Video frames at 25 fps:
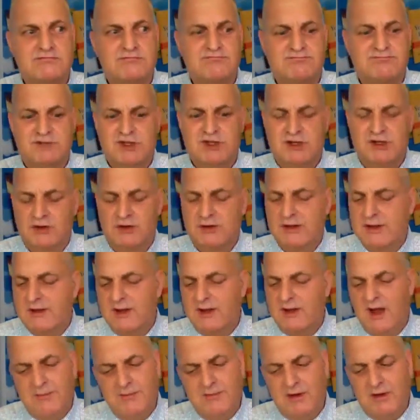You know,
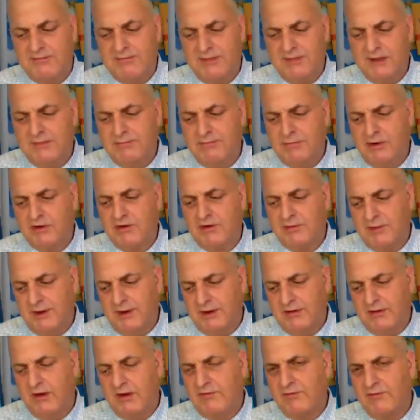I'm not a big book reader.
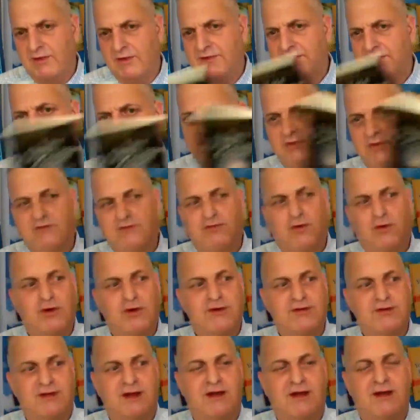I've read this one 4
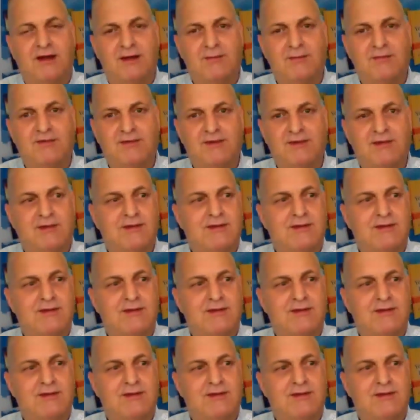times.